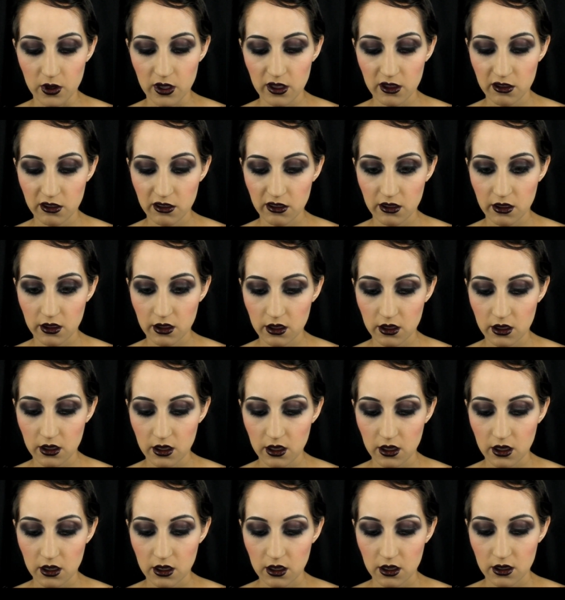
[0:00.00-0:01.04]
with,
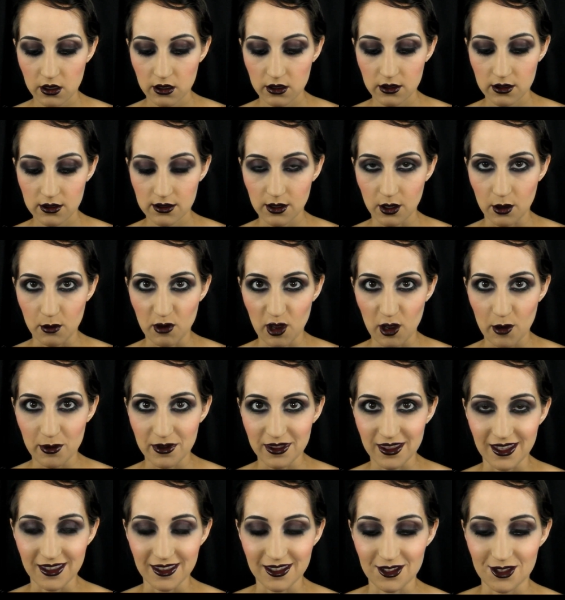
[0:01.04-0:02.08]
so I'm
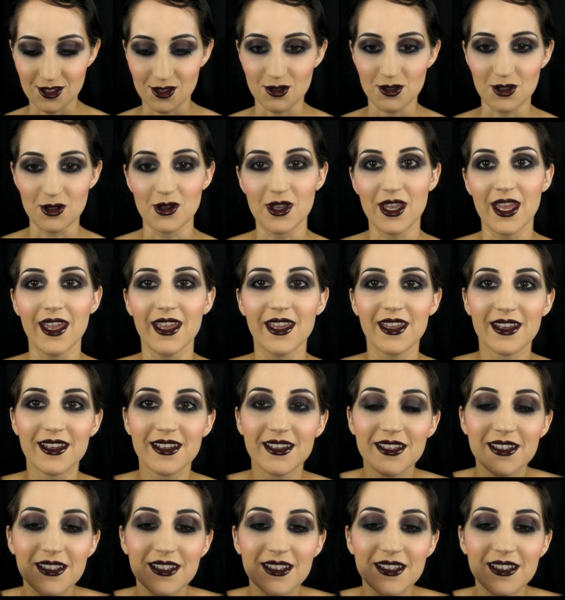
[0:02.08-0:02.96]
hoping that this goes okay.